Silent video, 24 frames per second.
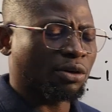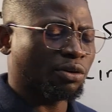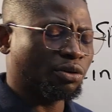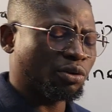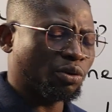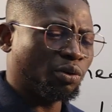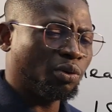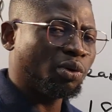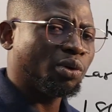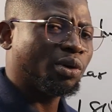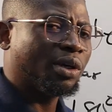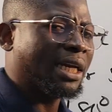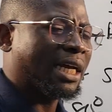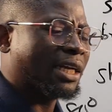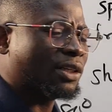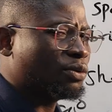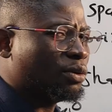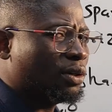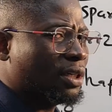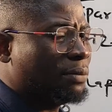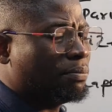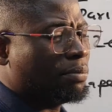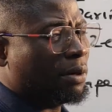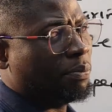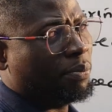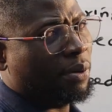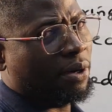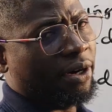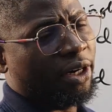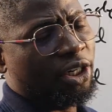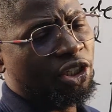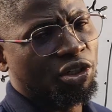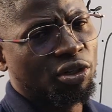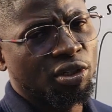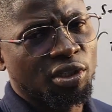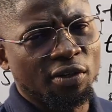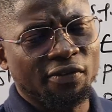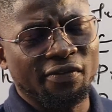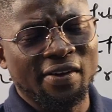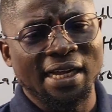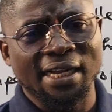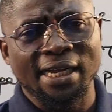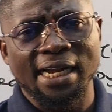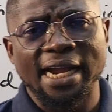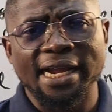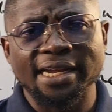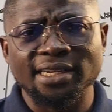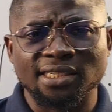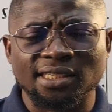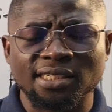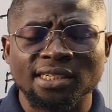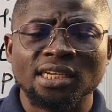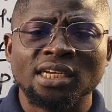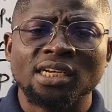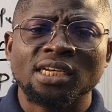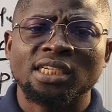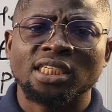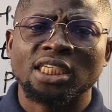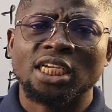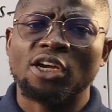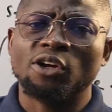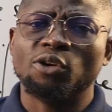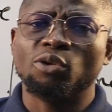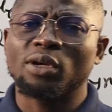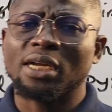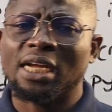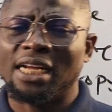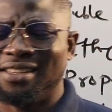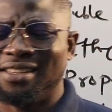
we're going to look at what the preparations of alkynes, then look